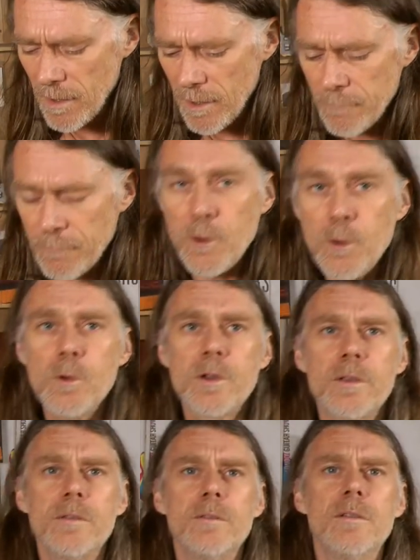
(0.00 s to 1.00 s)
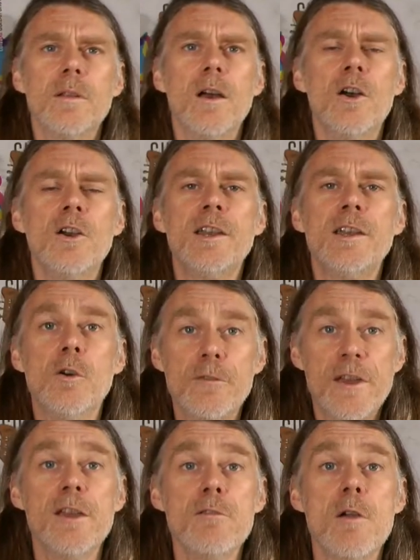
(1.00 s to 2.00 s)
if you earn enough
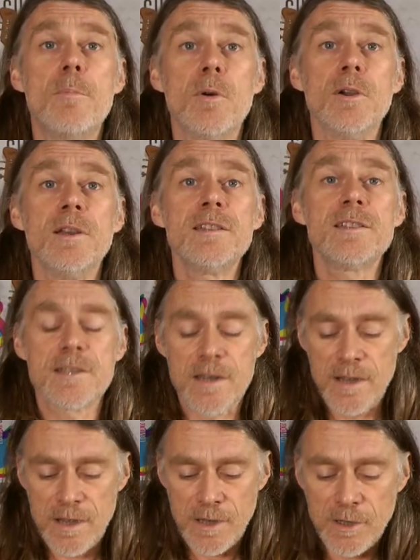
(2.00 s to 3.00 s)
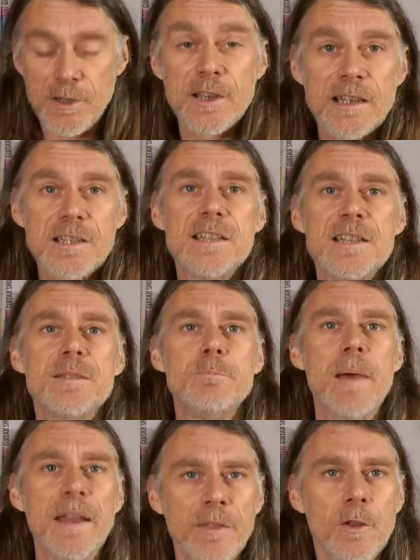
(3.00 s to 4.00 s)
hero points, you can actually
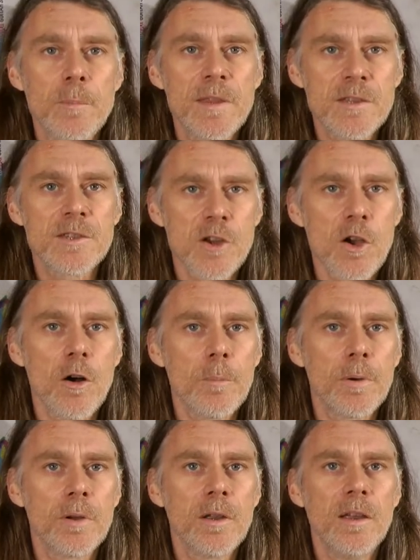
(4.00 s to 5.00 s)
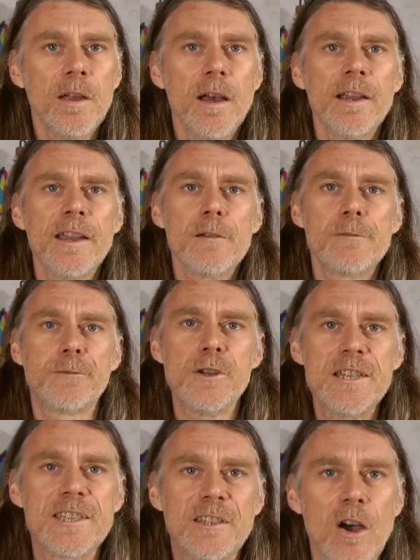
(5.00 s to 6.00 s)
spend them in the shop and get
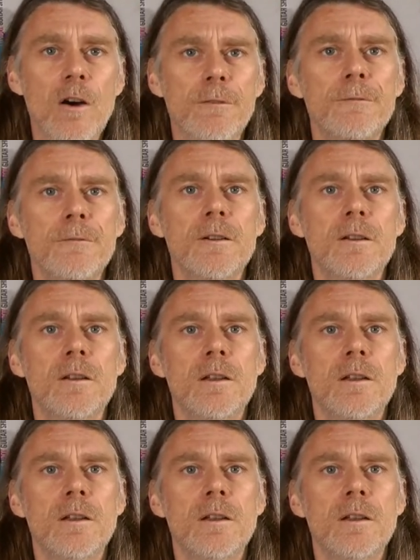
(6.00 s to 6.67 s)
free stuff.